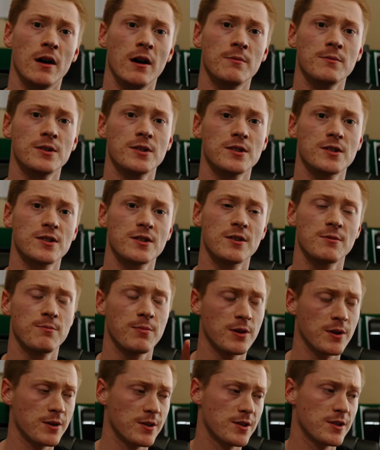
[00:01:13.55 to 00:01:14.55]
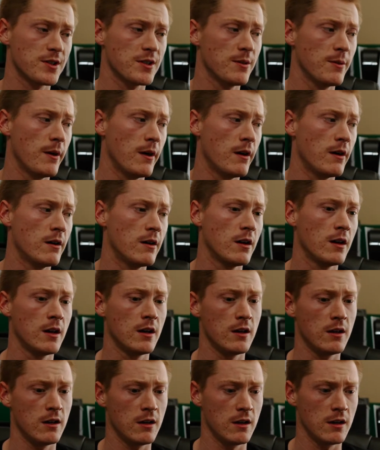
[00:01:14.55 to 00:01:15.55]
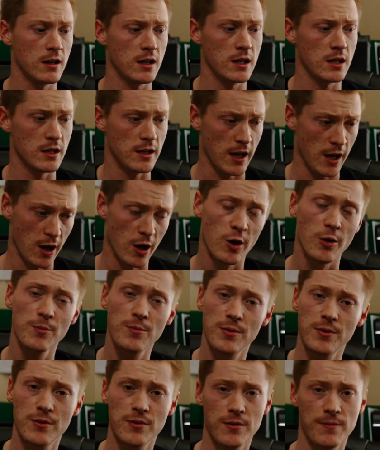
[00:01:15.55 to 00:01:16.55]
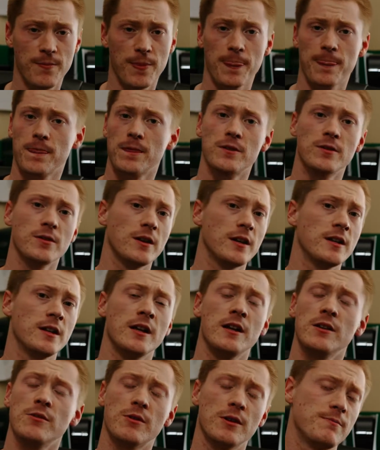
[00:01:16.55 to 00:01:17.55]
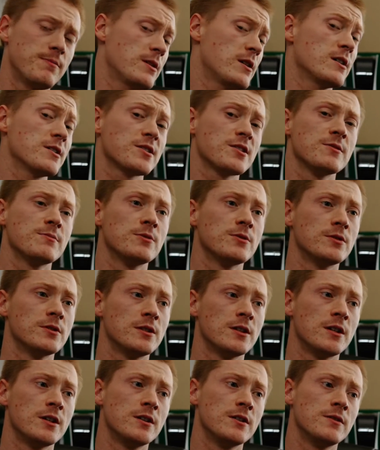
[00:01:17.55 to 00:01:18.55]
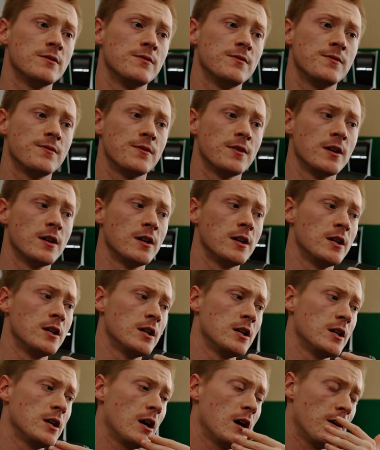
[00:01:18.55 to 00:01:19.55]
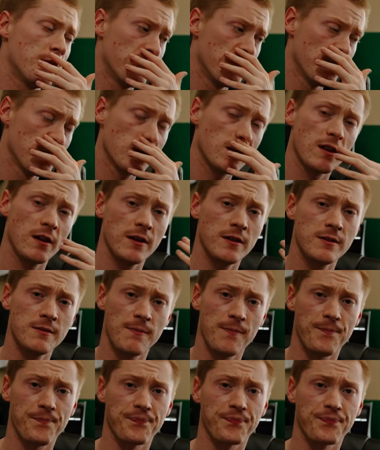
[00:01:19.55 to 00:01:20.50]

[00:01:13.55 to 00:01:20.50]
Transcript: I'm just the person that can help in any way possible of uh, for the client